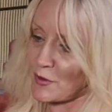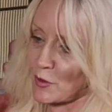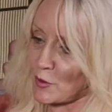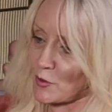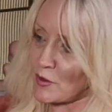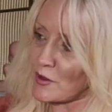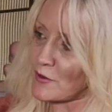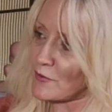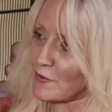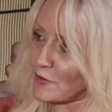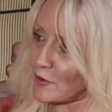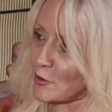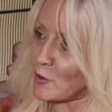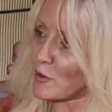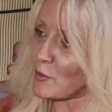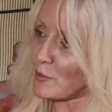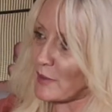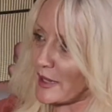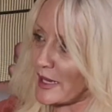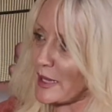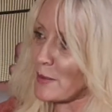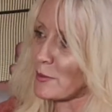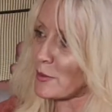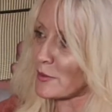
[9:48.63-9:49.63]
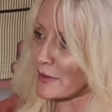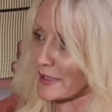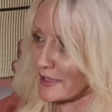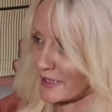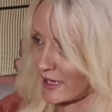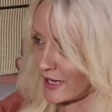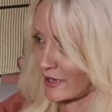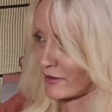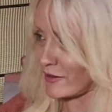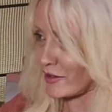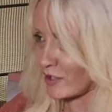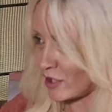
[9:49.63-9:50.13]
fewer and fewer people in
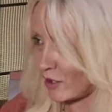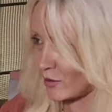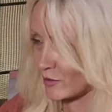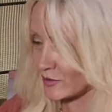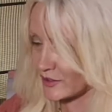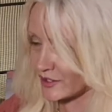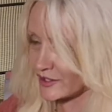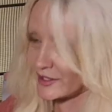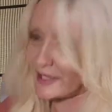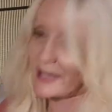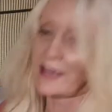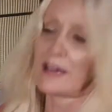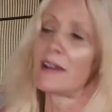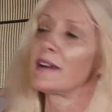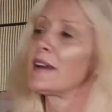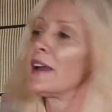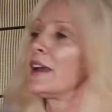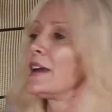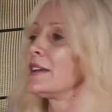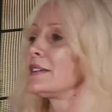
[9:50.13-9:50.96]
agriculture now.